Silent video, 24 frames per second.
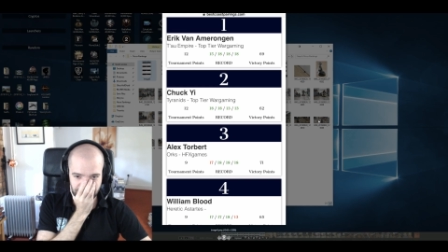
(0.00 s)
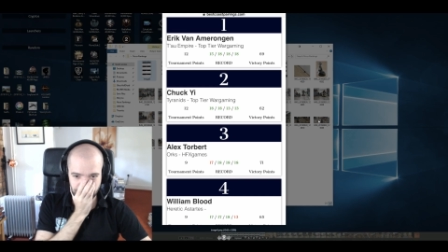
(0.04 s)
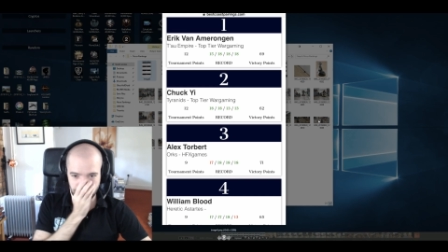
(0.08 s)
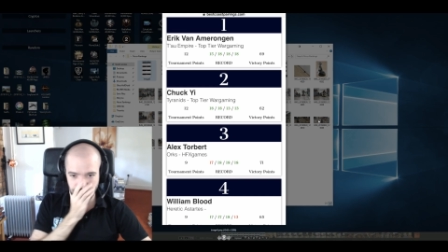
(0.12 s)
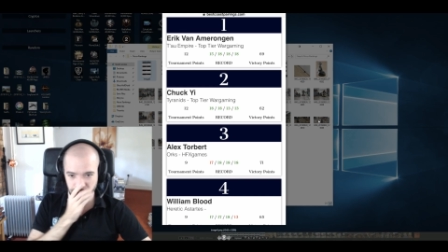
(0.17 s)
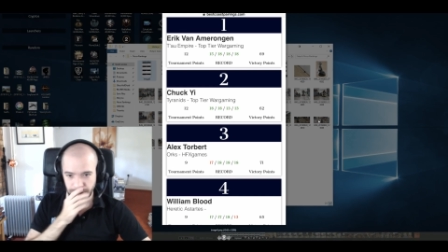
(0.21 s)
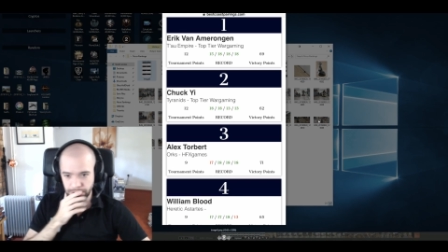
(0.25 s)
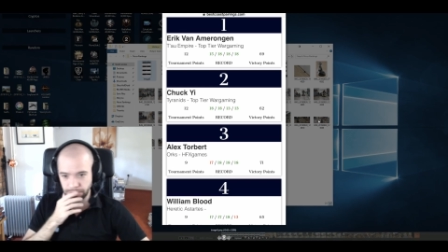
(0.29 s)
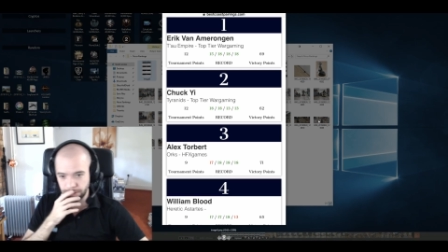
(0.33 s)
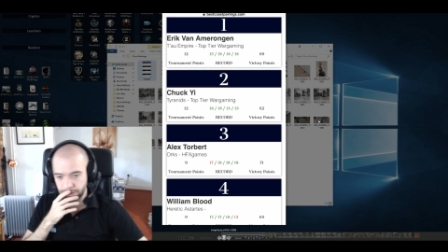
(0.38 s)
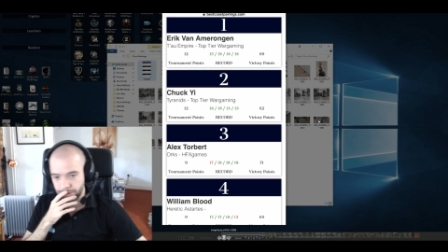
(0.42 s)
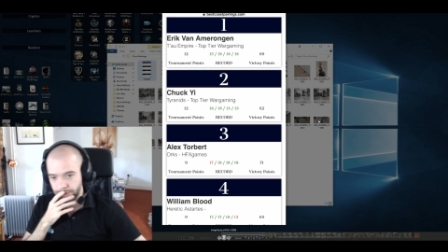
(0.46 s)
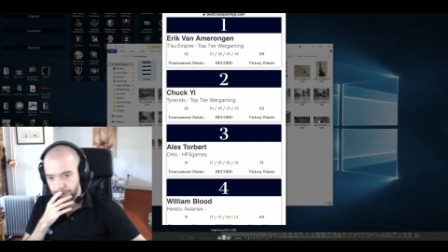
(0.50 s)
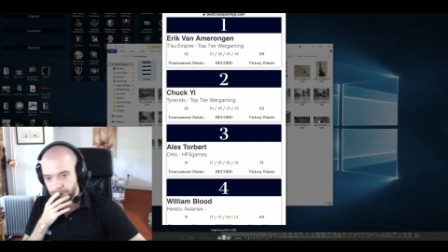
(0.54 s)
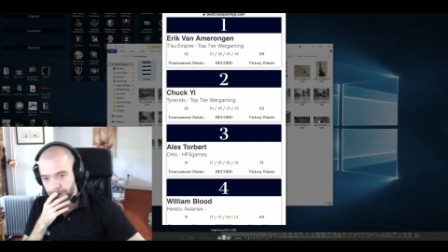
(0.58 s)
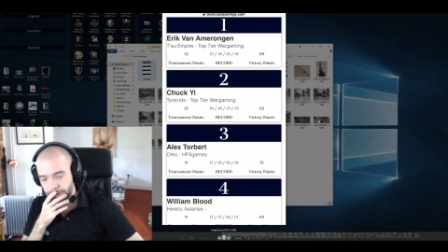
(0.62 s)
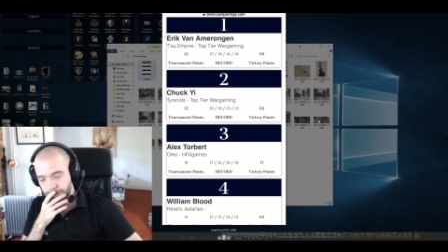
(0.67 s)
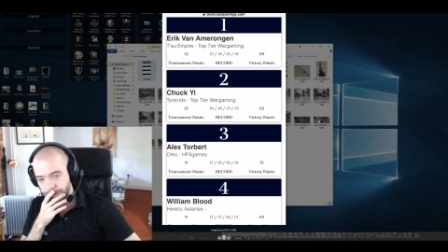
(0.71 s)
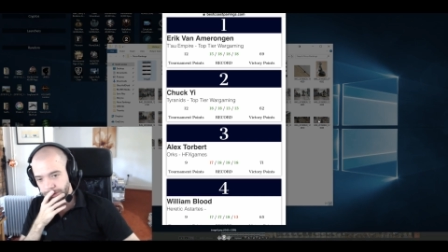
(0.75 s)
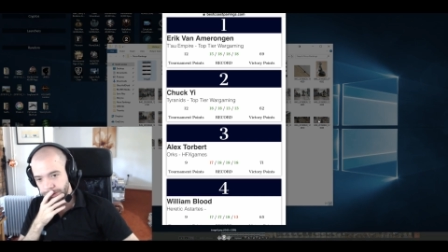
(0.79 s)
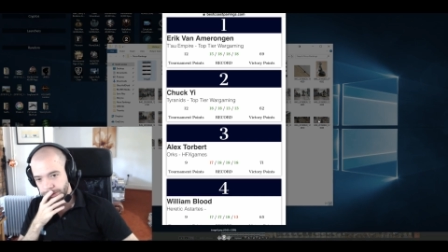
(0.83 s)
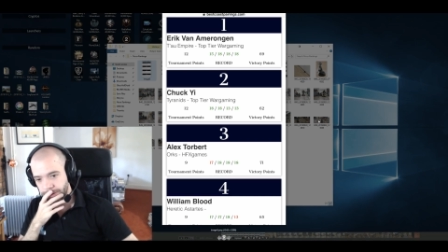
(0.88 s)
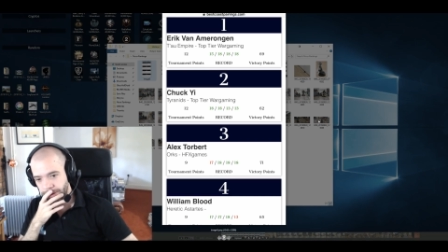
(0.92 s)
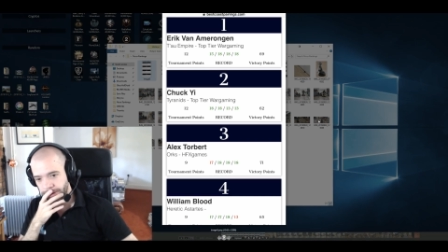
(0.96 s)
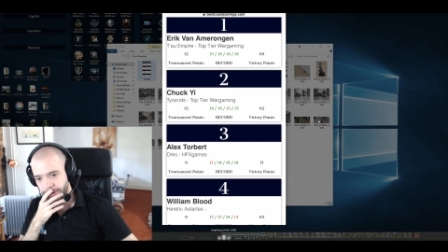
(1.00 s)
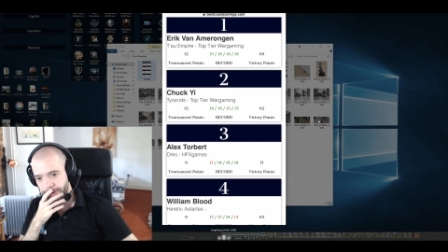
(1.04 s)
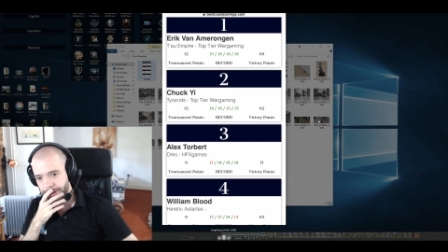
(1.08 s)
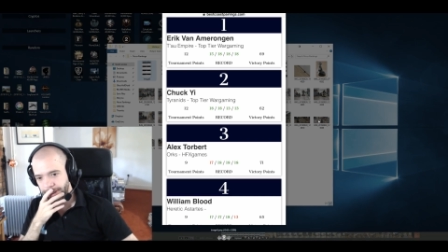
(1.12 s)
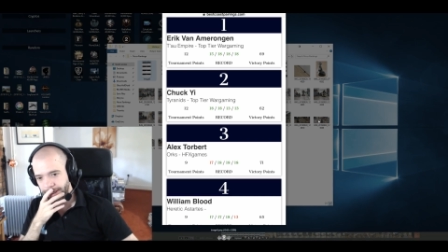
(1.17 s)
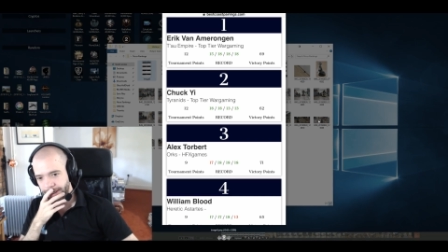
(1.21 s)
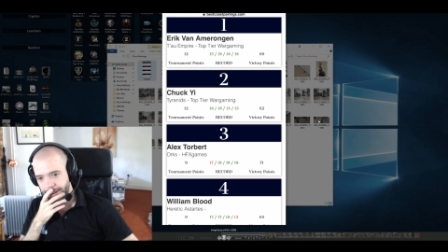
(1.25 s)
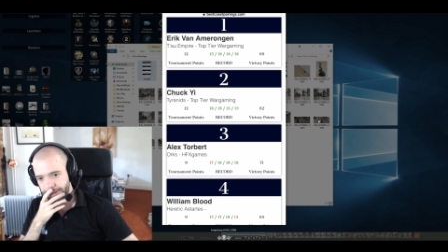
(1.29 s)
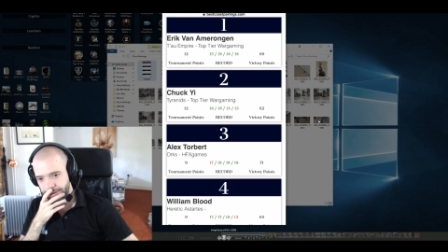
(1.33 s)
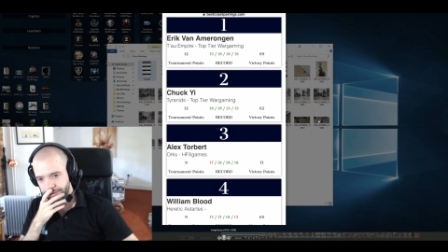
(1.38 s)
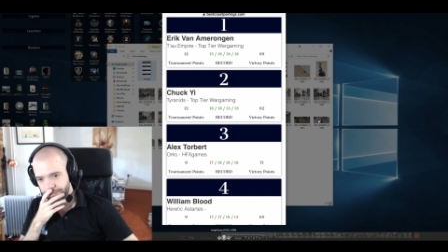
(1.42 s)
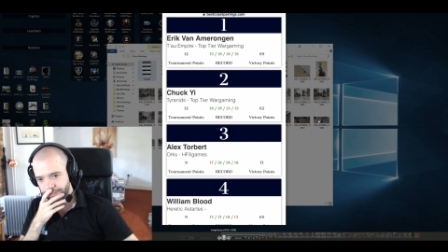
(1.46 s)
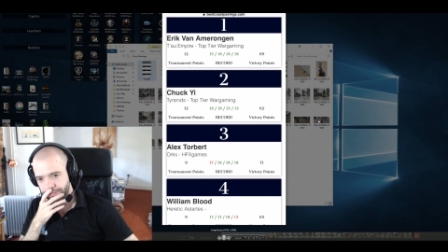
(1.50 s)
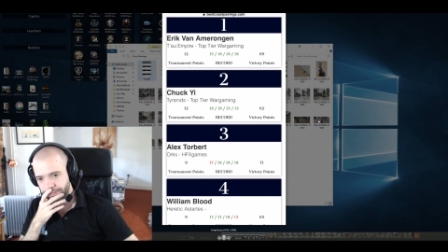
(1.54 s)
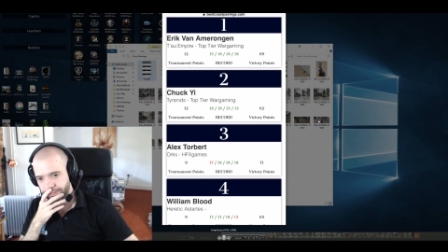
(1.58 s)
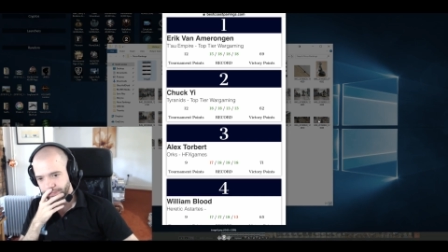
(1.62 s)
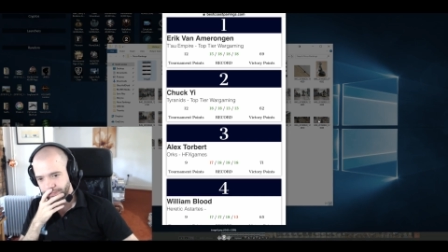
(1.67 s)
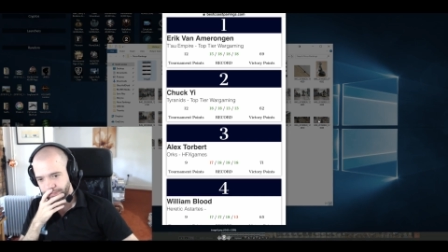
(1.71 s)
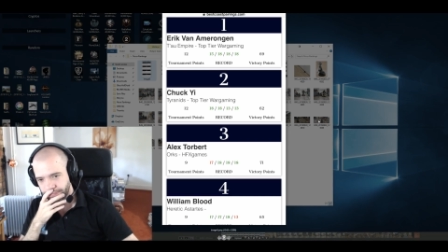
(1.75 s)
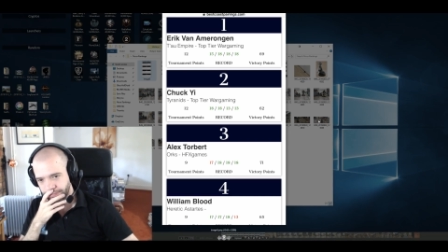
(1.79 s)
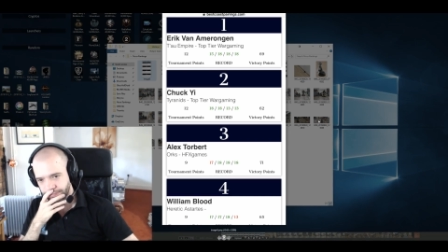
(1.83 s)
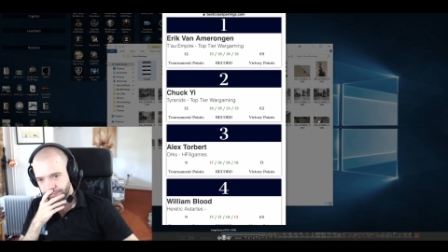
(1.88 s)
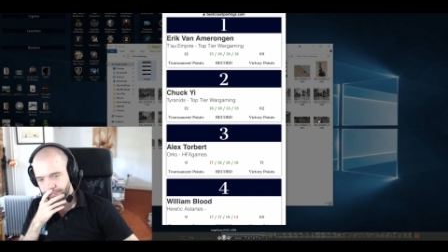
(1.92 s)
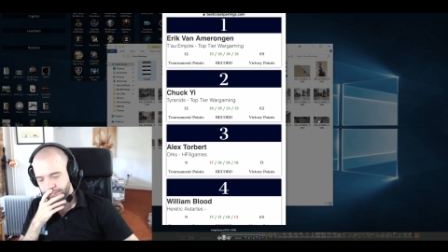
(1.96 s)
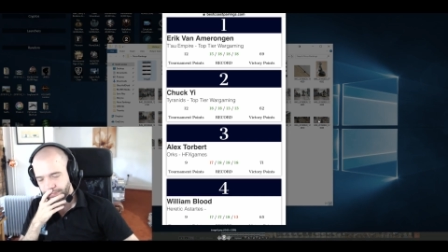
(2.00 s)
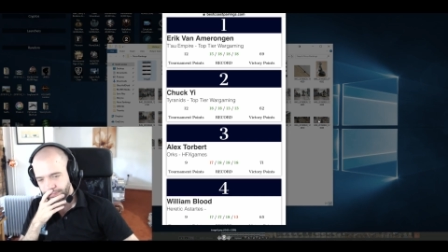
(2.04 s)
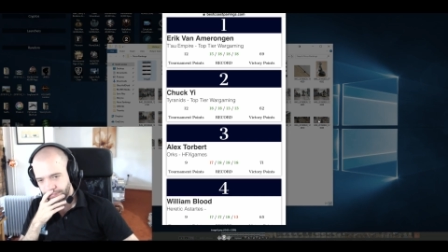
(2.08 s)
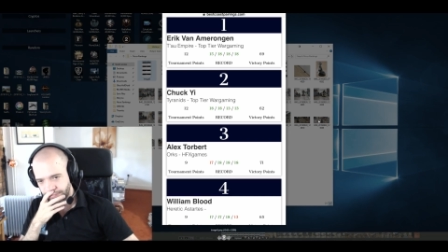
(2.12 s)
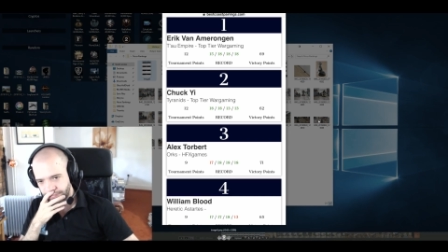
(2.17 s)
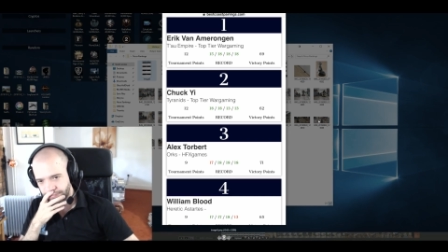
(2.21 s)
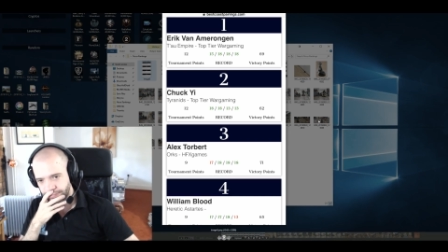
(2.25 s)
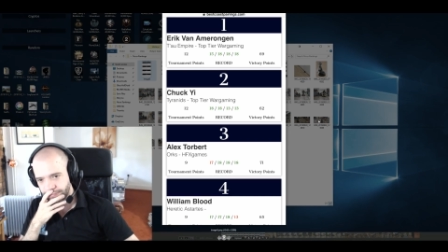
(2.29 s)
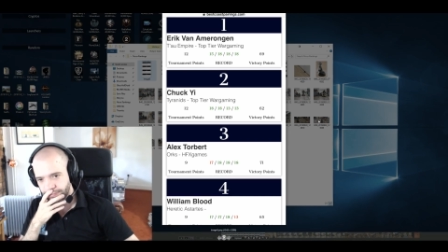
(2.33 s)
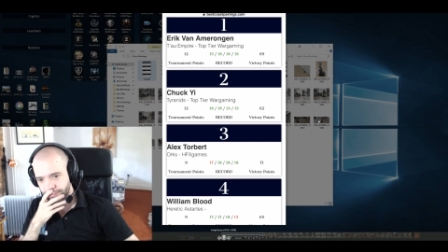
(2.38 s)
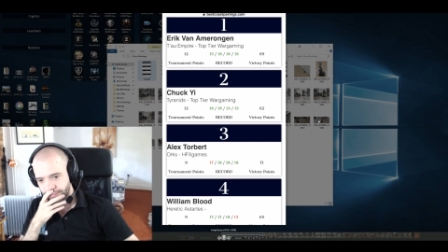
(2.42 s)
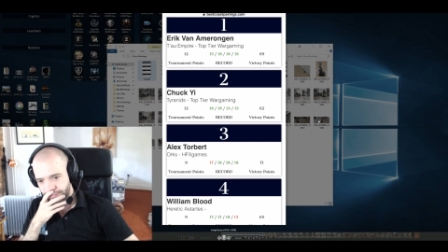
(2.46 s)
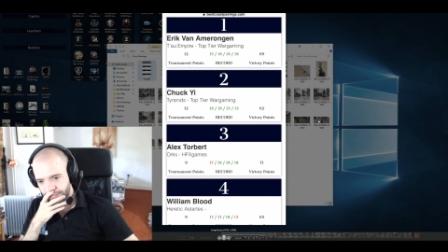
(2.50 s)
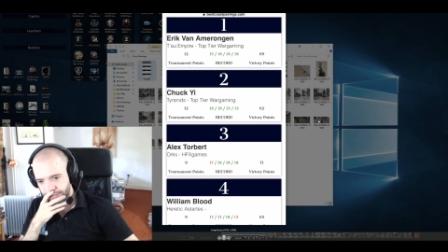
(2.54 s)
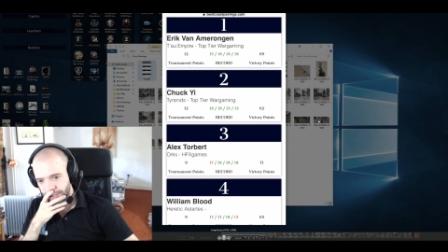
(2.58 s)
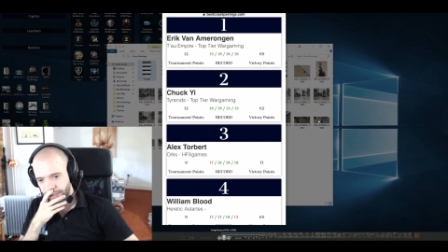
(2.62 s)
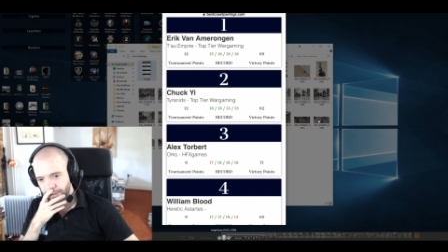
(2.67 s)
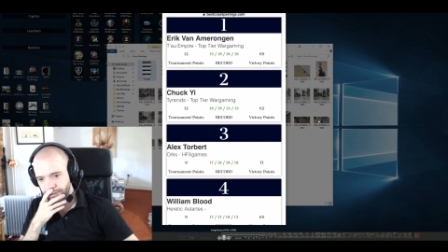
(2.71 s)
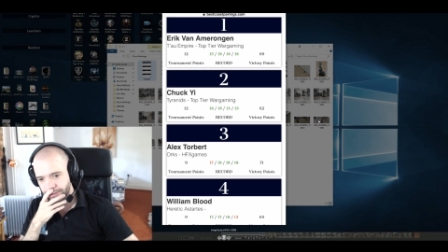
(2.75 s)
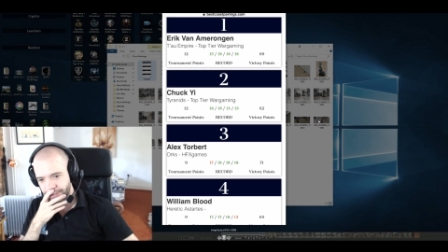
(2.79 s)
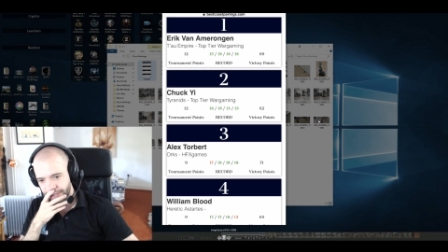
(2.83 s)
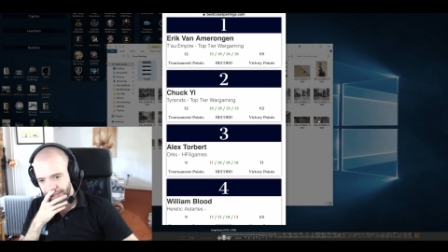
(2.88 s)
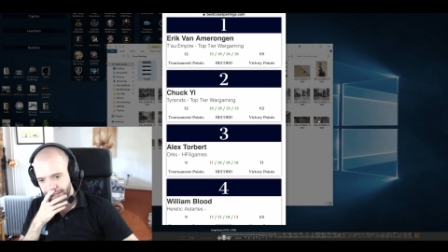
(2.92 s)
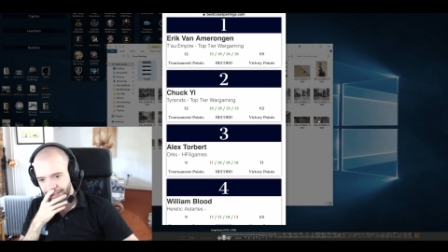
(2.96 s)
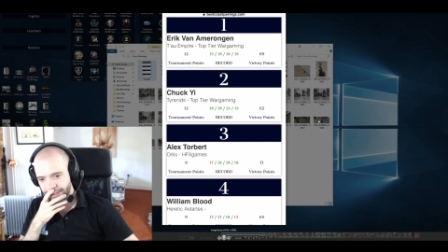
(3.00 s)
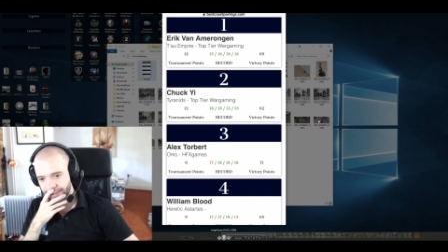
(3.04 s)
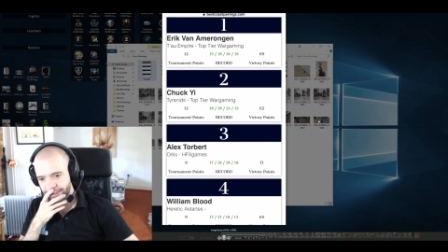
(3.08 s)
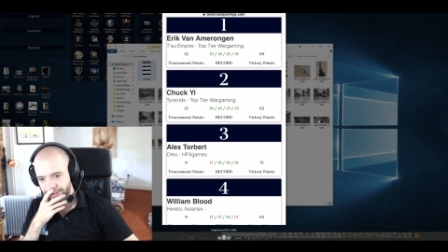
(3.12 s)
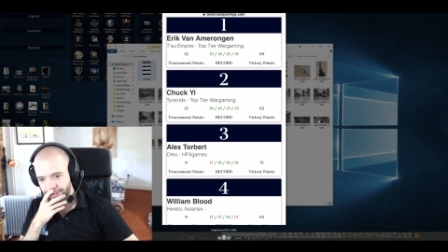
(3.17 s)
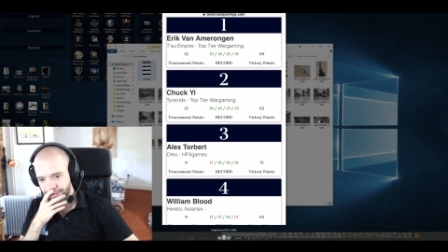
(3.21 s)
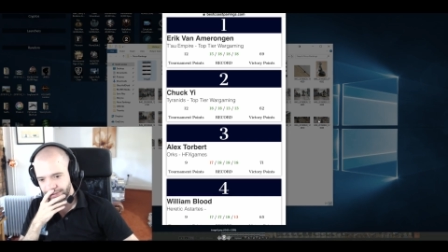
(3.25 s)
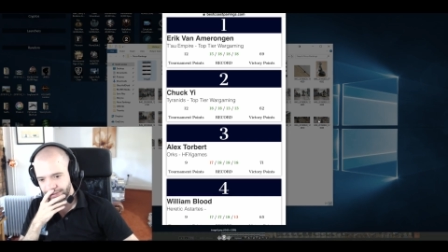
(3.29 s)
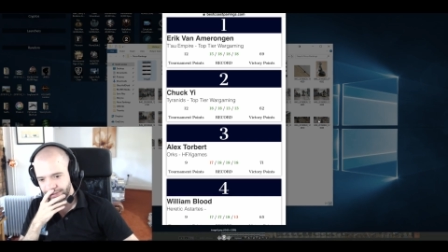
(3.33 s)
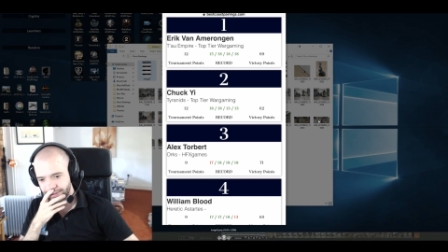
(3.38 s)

Ooh, okay. Okay.